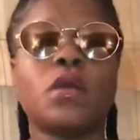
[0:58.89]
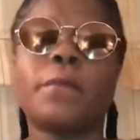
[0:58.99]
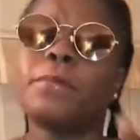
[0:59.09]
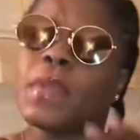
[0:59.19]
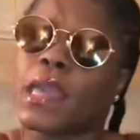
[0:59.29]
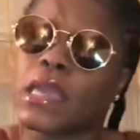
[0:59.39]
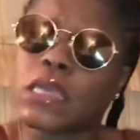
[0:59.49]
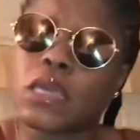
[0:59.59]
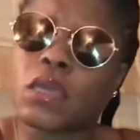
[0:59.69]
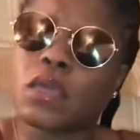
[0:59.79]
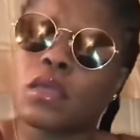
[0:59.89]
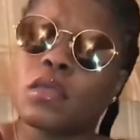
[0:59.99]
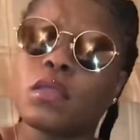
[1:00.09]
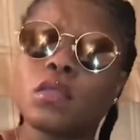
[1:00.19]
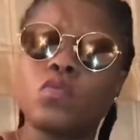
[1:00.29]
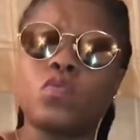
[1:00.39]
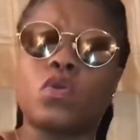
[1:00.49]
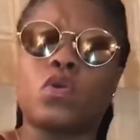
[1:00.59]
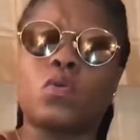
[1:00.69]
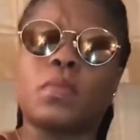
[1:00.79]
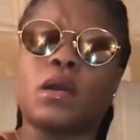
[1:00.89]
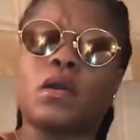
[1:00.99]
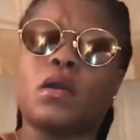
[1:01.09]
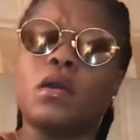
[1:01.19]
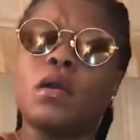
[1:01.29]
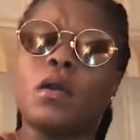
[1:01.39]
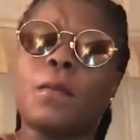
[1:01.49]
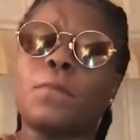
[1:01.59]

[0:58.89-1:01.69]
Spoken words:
Megan. You know,